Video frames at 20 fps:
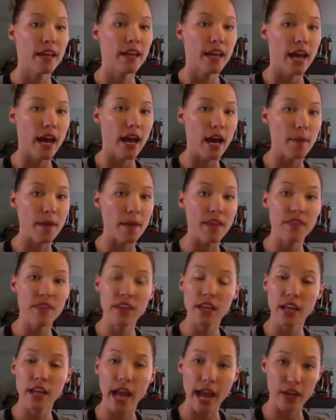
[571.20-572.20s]
And
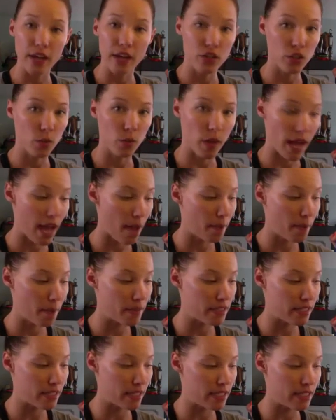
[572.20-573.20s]
then actually what
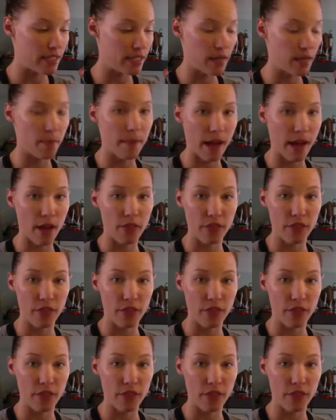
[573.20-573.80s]
happens is the amount